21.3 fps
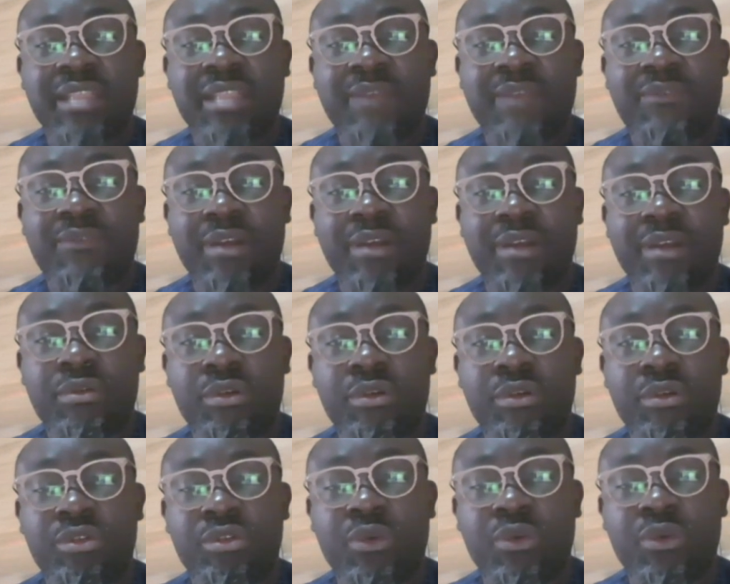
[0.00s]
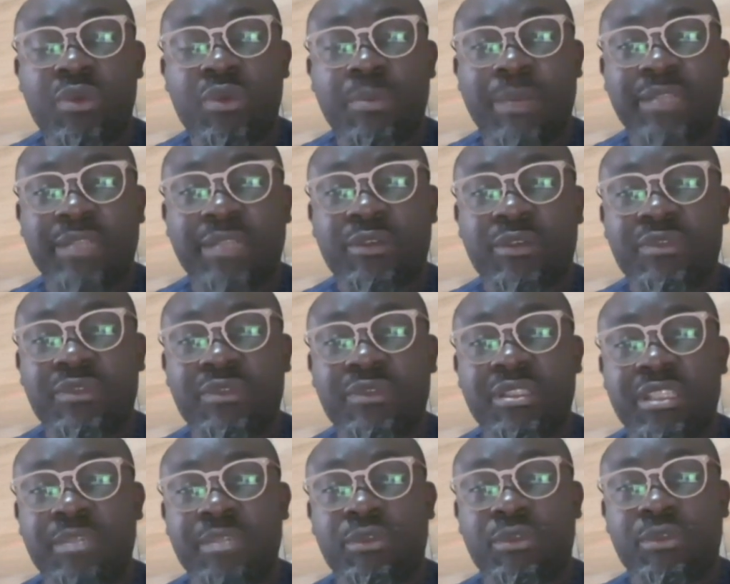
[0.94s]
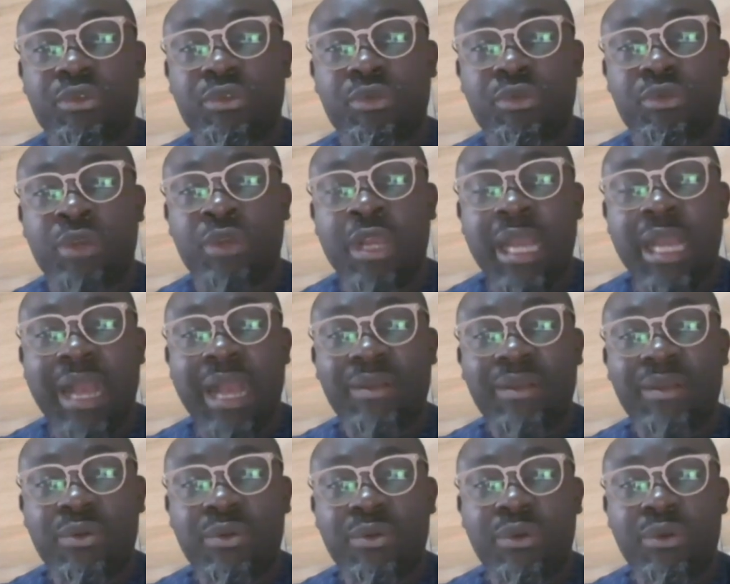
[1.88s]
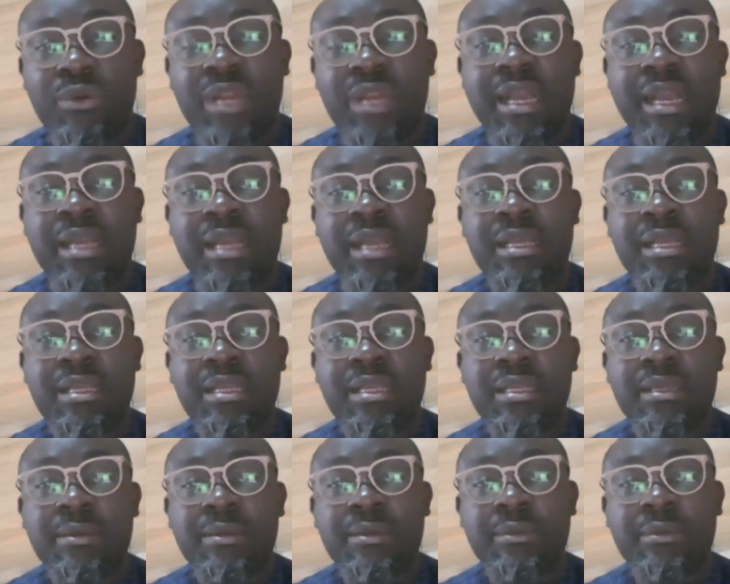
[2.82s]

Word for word: for Agriculture. We're part of the team. That was that was like the best. That